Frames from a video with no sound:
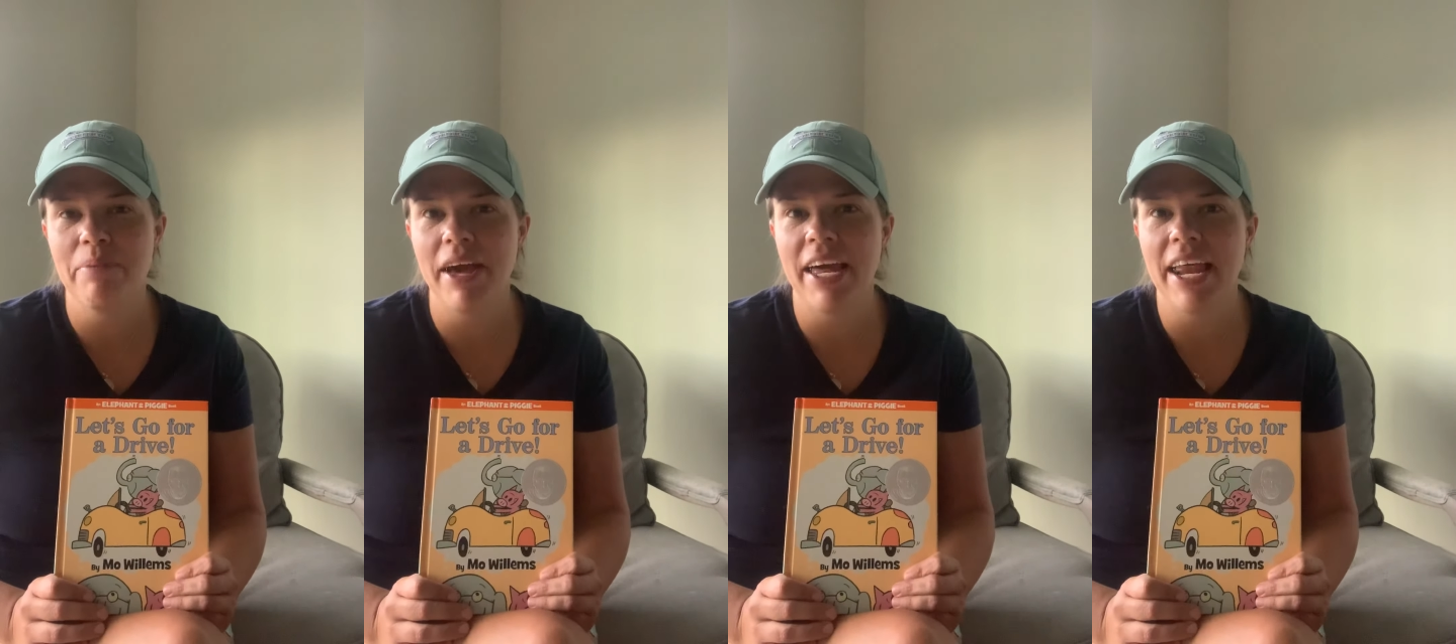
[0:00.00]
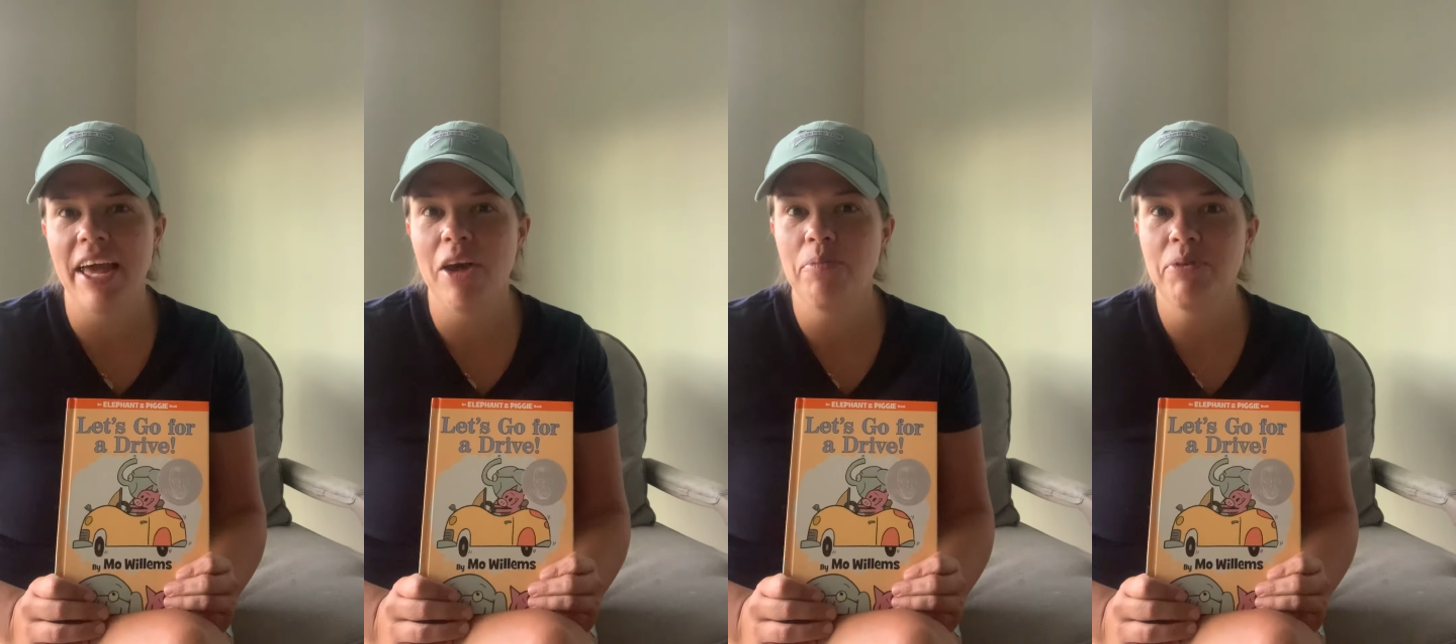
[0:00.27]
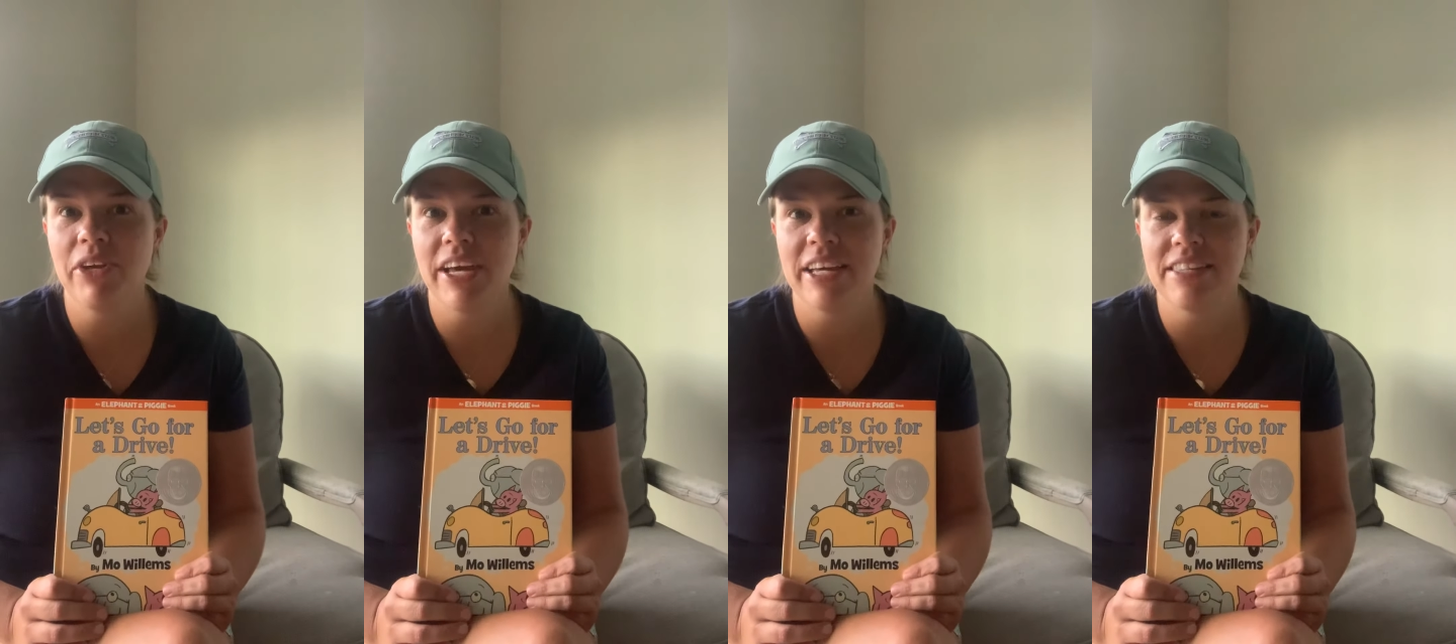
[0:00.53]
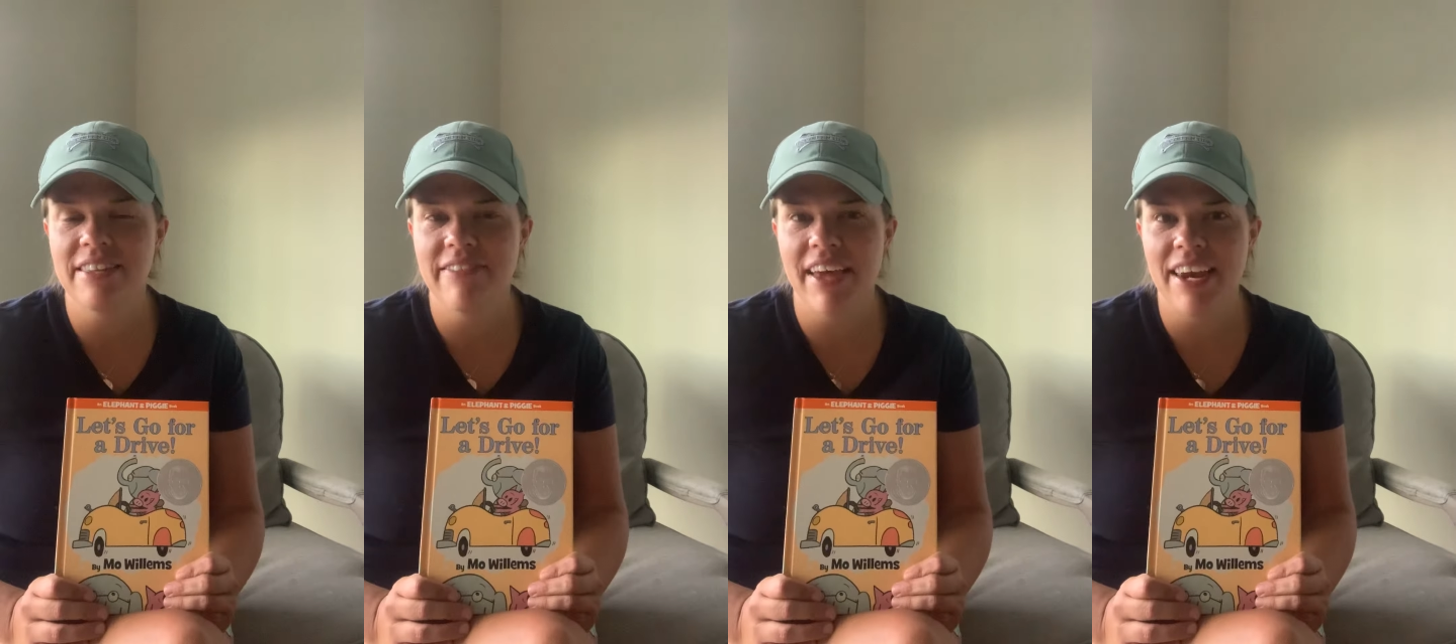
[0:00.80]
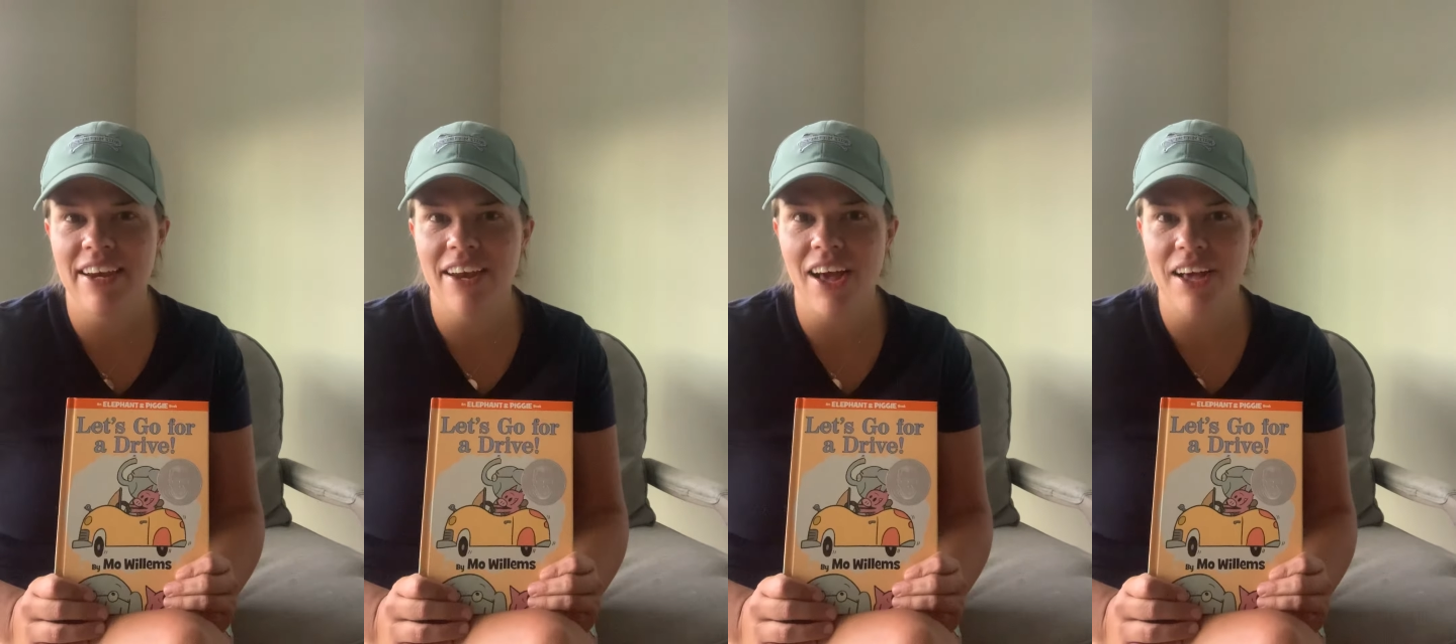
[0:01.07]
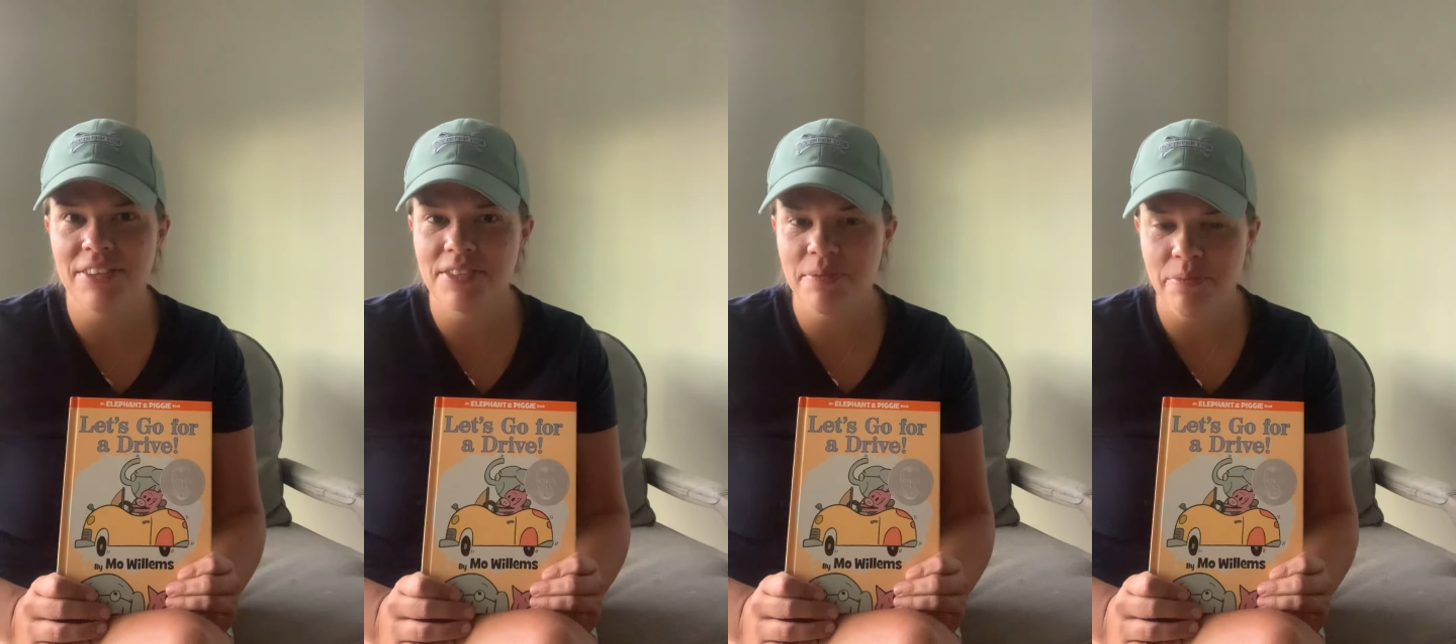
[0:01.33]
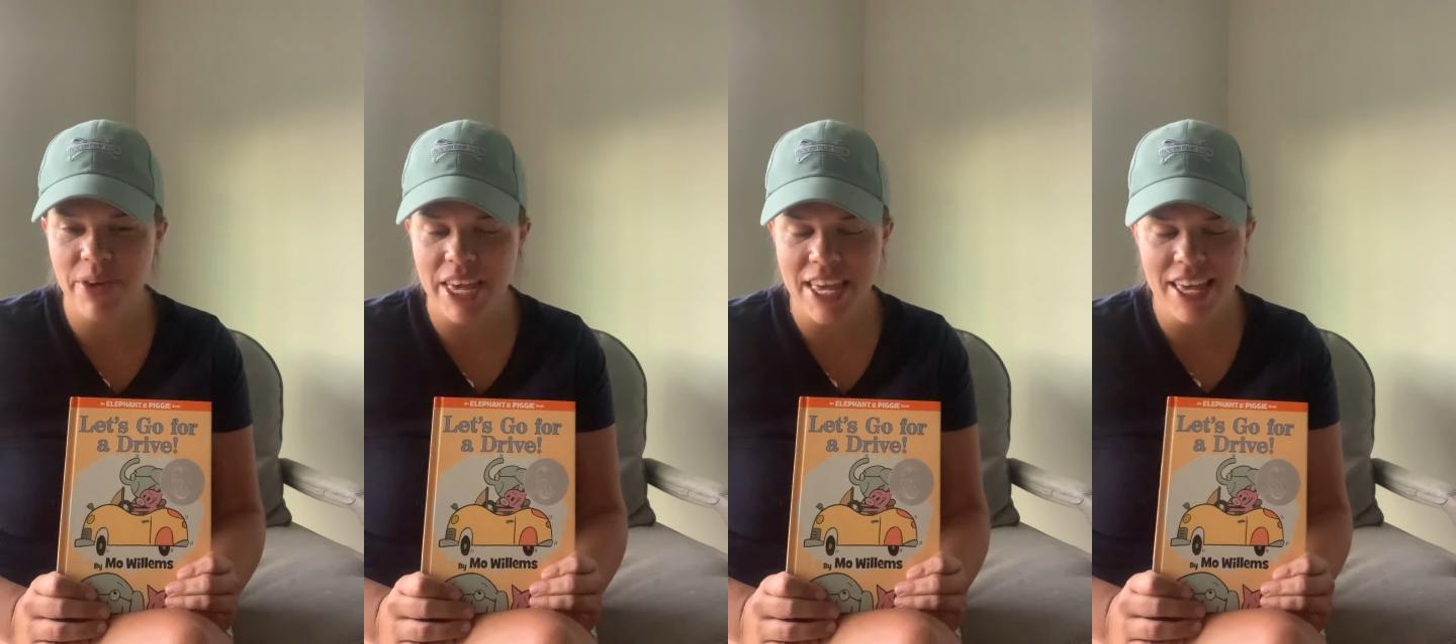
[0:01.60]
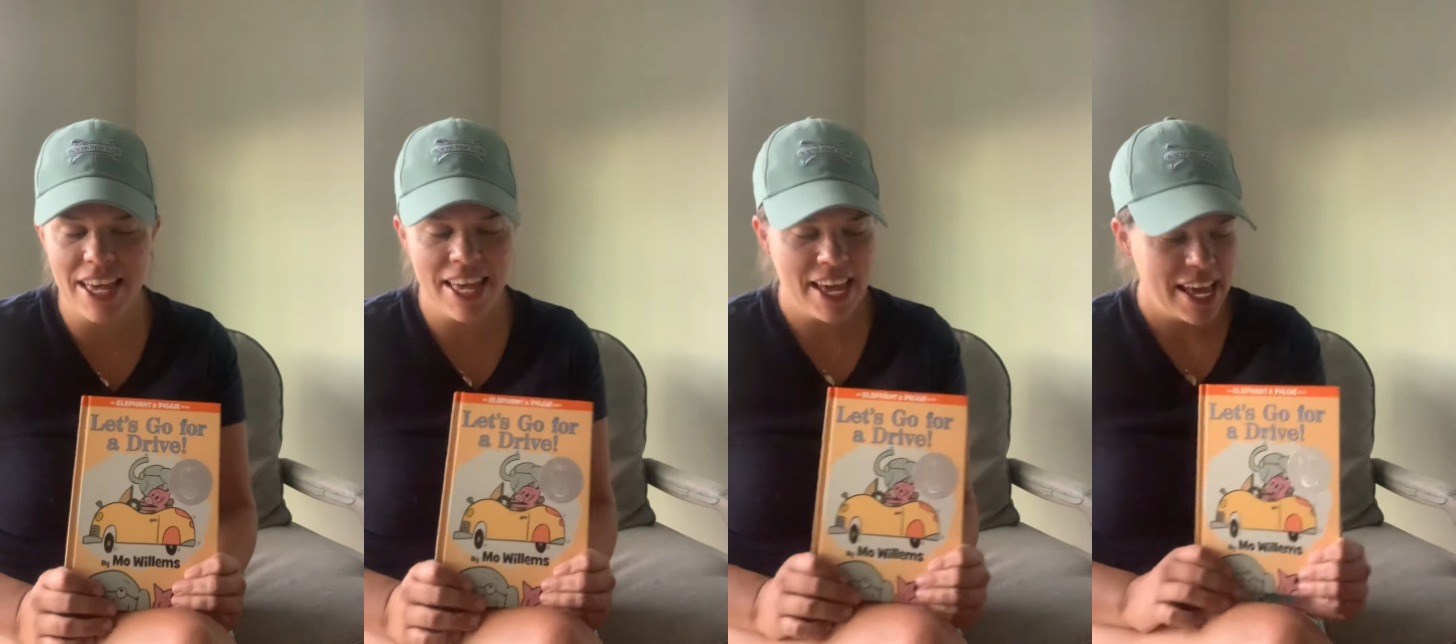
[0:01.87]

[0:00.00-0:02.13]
but I hope you guys have had an awesome week.